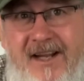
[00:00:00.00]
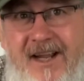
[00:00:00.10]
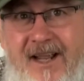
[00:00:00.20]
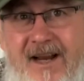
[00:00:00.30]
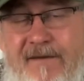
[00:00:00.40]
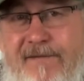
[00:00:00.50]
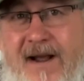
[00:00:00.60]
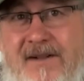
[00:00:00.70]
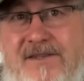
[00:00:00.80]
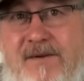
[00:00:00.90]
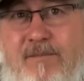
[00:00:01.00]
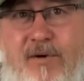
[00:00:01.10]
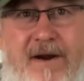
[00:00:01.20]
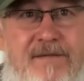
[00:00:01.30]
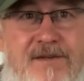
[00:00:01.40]
and I found some
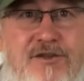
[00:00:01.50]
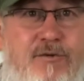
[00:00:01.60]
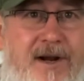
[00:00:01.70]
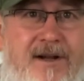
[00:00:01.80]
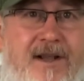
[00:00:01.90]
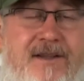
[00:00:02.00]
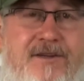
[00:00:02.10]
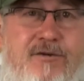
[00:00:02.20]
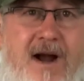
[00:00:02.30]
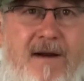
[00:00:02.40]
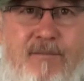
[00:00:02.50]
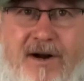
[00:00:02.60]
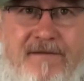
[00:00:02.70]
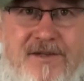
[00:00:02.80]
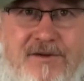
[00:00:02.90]
breakfast drink, like the dry
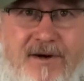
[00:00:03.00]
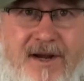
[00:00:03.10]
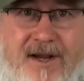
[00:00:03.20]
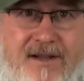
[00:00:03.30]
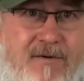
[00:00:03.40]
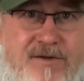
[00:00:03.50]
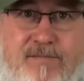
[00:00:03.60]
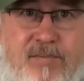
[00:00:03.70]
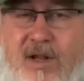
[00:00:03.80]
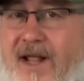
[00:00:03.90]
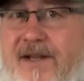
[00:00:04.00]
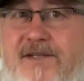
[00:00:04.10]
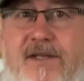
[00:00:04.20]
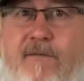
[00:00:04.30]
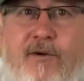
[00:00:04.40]
breakfast drink, and there was plenty of
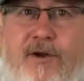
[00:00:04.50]
stuff.